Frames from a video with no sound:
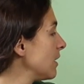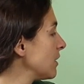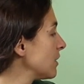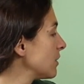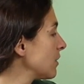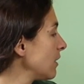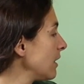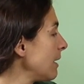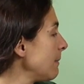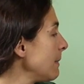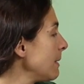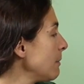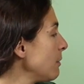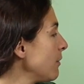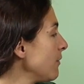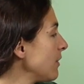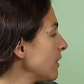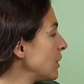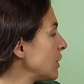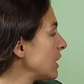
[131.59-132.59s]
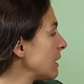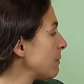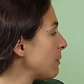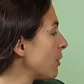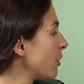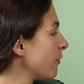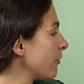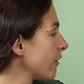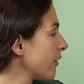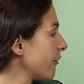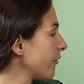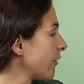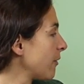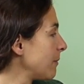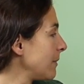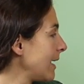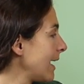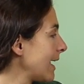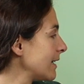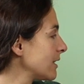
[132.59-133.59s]
So let me move the chip over
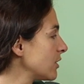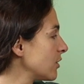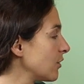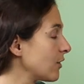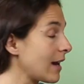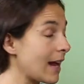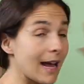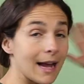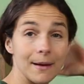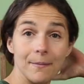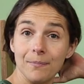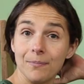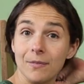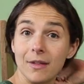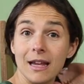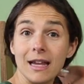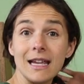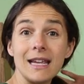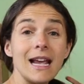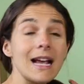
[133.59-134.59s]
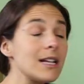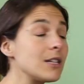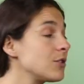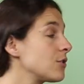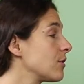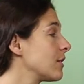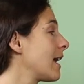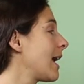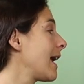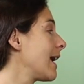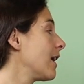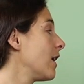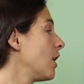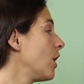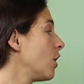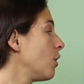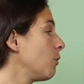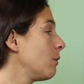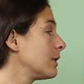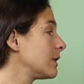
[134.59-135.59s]
from yesterday. Yesterday
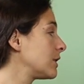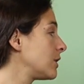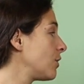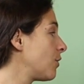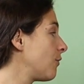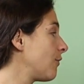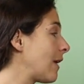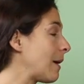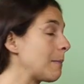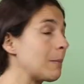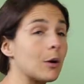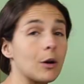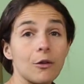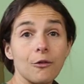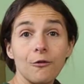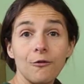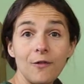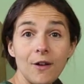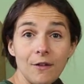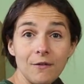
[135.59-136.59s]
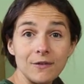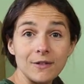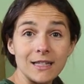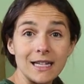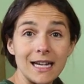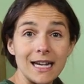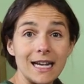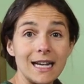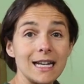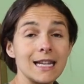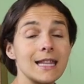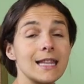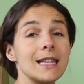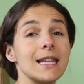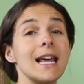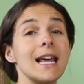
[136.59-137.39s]
was November 15th